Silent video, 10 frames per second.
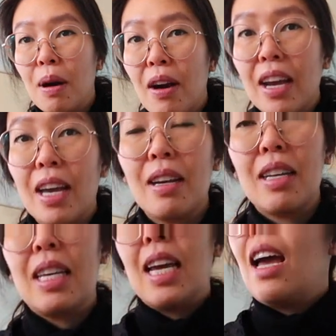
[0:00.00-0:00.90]
wearing it.
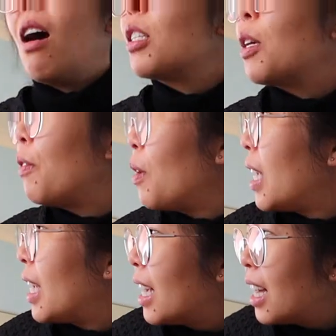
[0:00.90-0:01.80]
Also, if you
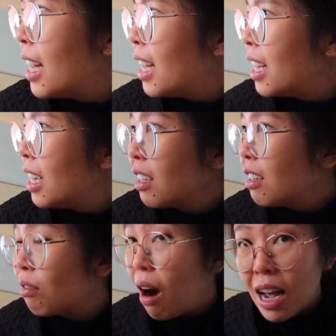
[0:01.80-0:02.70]
hear
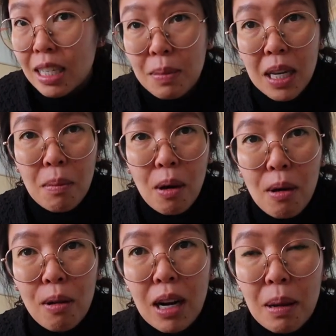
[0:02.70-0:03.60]
grasping
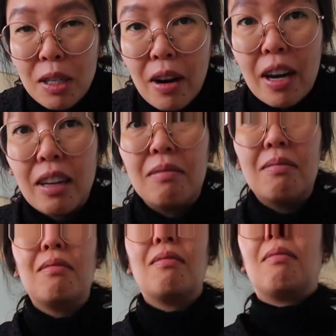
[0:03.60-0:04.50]
mode, I'm sorry.
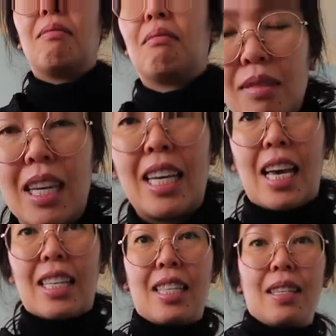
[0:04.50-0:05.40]

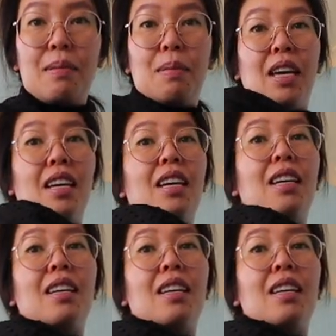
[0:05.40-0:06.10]
Yes, that,